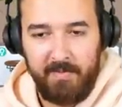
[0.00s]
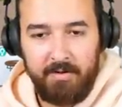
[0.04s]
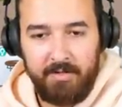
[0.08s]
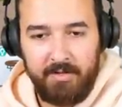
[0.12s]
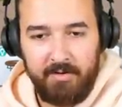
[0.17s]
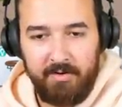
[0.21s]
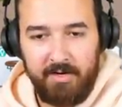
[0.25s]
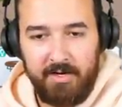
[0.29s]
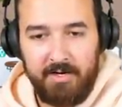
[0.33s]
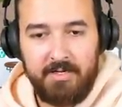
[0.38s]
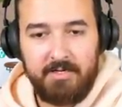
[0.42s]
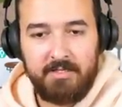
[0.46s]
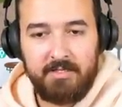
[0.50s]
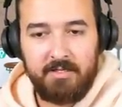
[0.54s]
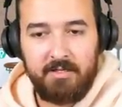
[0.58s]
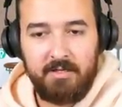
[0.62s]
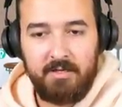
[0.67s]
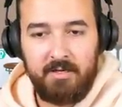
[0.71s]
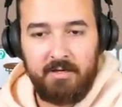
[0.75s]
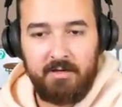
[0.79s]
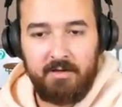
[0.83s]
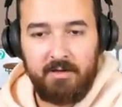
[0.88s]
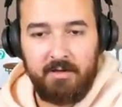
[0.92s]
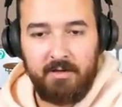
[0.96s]
But there is
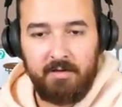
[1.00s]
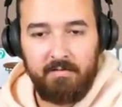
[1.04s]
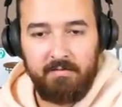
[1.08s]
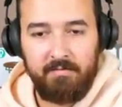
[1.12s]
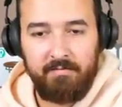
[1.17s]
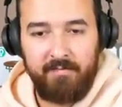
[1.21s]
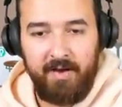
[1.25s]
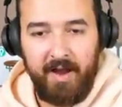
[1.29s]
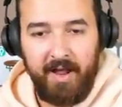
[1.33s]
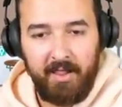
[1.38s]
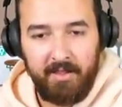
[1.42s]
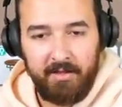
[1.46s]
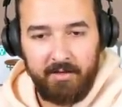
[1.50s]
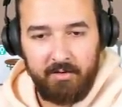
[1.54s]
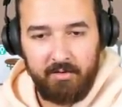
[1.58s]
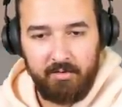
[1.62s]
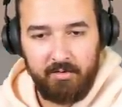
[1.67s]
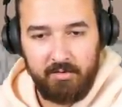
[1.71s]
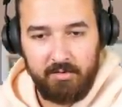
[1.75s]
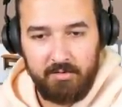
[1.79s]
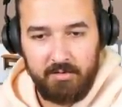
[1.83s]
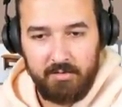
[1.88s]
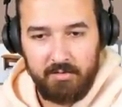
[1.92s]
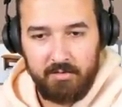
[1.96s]
the
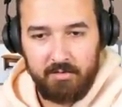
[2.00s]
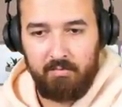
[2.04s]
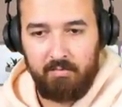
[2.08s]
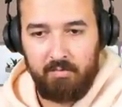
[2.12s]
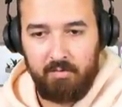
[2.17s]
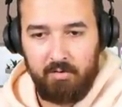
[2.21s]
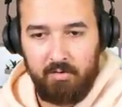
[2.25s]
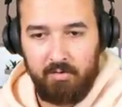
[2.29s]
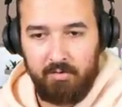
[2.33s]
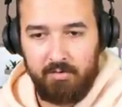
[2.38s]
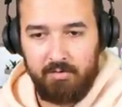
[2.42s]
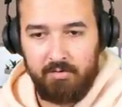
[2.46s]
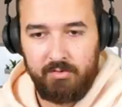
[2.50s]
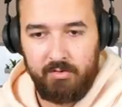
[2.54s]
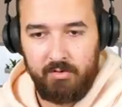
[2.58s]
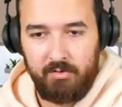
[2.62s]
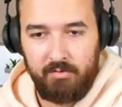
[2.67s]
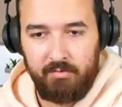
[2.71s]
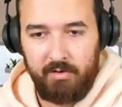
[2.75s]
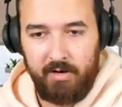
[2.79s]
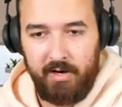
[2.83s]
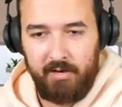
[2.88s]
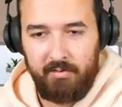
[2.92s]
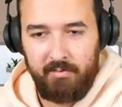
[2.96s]
valued roller
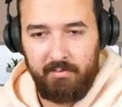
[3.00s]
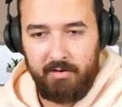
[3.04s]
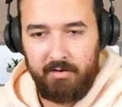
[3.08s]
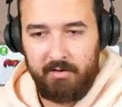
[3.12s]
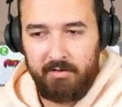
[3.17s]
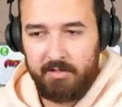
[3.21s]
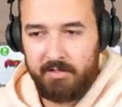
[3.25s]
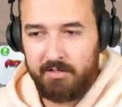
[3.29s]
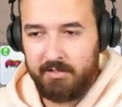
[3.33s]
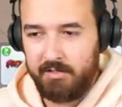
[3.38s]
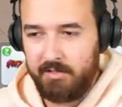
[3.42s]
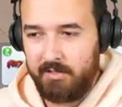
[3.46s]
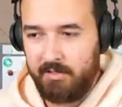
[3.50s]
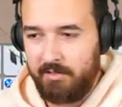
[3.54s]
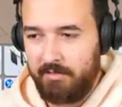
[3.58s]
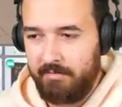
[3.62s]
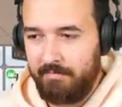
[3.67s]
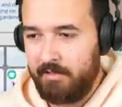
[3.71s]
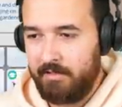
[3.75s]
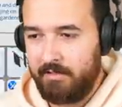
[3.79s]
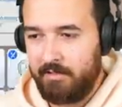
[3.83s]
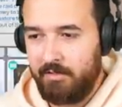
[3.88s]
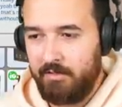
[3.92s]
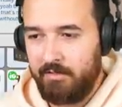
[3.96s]
door, right? Where is is it
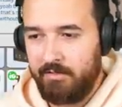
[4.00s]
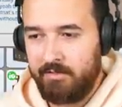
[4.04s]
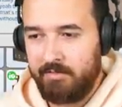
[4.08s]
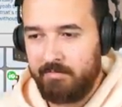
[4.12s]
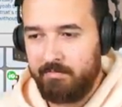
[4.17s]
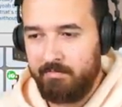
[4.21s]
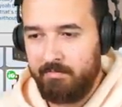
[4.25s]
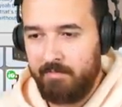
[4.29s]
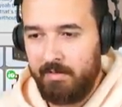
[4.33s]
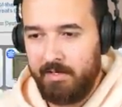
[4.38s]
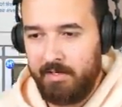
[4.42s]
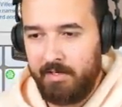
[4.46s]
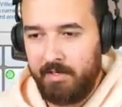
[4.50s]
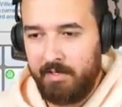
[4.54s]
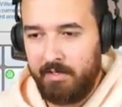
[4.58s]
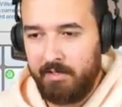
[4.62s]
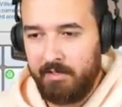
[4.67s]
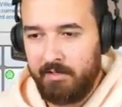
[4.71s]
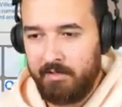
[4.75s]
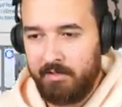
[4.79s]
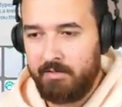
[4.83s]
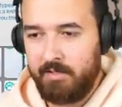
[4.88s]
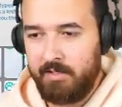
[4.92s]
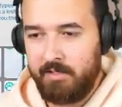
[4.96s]
that costs
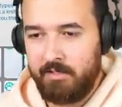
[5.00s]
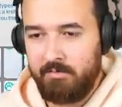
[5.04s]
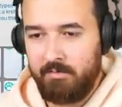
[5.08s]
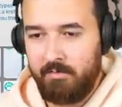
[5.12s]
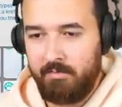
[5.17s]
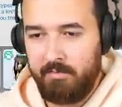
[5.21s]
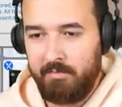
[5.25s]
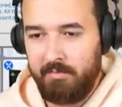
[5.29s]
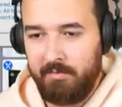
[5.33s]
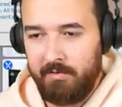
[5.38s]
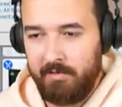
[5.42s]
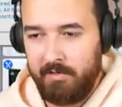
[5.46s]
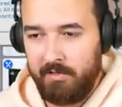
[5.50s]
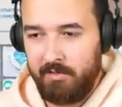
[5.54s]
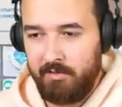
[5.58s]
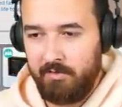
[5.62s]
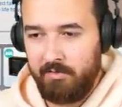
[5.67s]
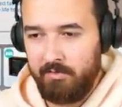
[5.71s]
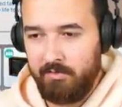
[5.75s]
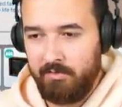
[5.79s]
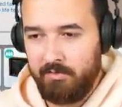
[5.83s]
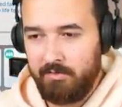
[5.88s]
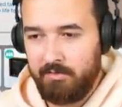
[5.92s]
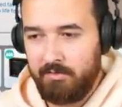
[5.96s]
money? Because that's what we want to
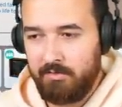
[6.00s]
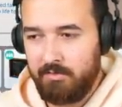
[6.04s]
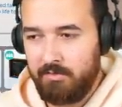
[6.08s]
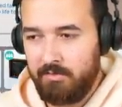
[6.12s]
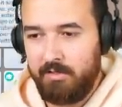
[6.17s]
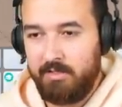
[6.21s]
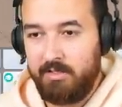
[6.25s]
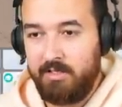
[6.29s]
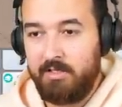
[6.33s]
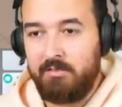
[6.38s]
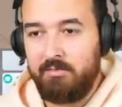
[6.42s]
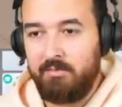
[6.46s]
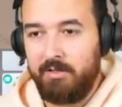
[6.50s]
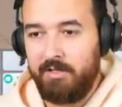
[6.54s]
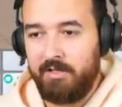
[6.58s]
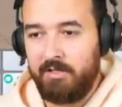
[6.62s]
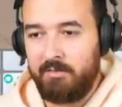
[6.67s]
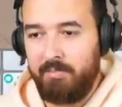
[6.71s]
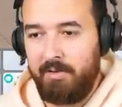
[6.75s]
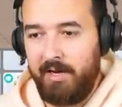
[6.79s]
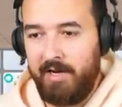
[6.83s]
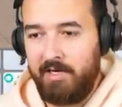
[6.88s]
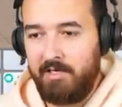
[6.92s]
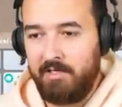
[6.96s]
use. There's this one
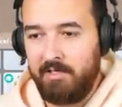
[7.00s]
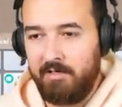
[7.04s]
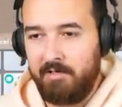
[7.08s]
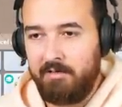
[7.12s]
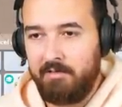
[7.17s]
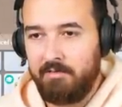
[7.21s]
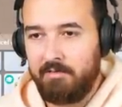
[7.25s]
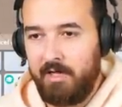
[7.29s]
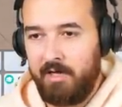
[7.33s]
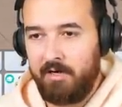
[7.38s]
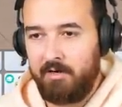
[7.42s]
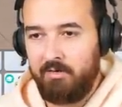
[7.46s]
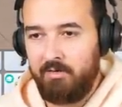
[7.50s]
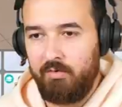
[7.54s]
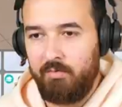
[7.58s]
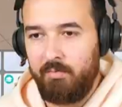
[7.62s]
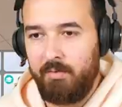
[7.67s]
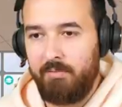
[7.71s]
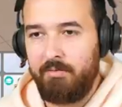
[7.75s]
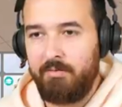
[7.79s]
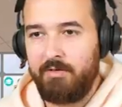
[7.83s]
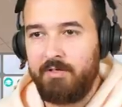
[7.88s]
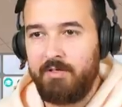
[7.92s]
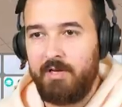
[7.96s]
that's painted. Kind of cool.
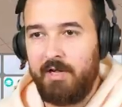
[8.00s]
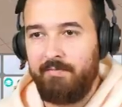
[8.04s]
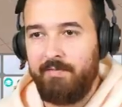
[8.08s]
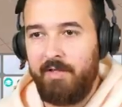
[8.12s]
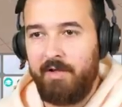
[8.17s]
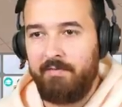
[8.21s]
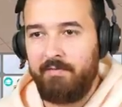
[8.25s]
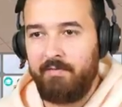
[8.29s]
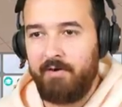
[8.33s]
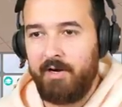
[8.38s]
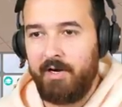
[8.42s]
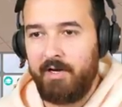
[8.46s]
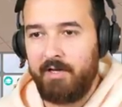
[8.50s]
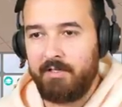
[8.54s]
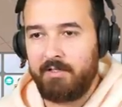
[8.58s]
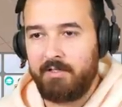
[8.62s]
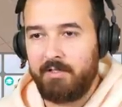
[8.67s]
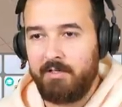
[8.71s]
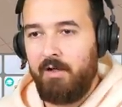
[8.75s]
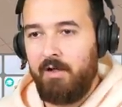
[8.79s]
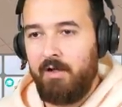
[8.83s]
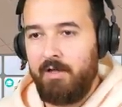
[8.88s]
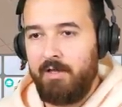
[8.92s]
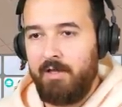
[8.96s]
Maybe we should have that for
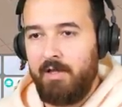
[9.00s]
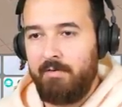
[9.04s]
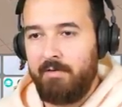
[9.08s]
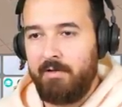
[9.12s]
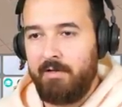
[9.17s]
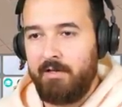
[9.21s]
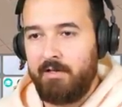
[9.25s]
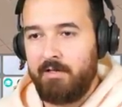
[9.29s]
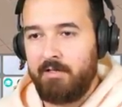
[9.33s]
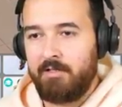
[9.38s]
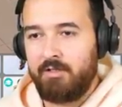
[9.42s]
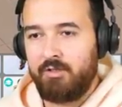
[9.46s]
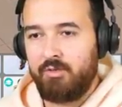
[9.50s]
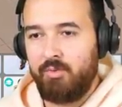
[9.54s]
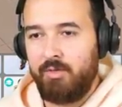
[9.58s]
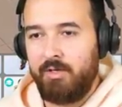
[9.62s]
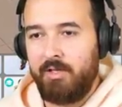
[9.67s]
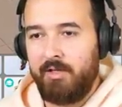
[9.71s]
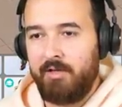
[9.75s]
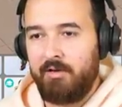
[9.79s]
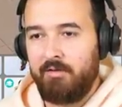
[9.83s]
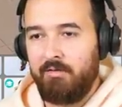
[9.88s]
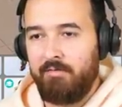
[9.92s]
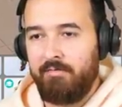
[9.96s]
ours. Oh yeah, we could get a
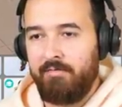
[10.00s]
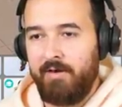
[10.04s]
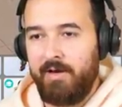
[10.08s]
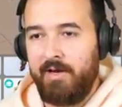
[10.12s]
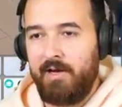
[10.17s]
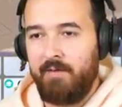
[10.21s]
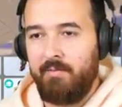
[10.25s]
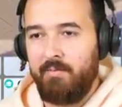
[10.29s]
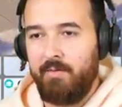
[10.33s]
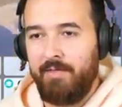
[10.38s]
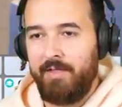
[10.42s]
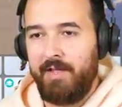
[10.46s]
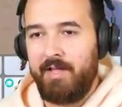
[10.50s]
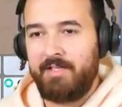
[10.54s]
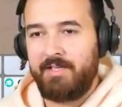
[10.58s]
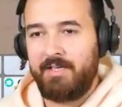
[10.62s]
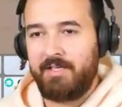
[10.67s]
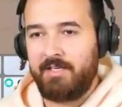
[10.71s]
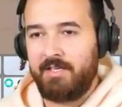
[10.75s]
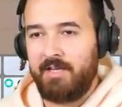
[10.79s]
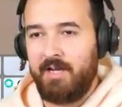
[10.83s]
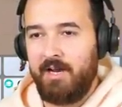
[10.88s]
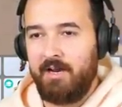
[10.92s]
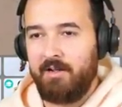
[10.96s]
sweet like graffiti one. That's
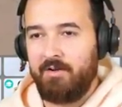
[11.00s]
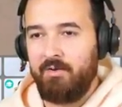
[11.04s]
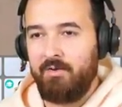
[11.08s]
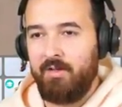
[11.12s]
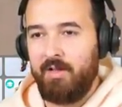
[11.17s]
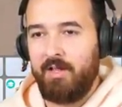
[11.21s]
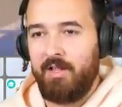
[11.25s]
actually kind of cool.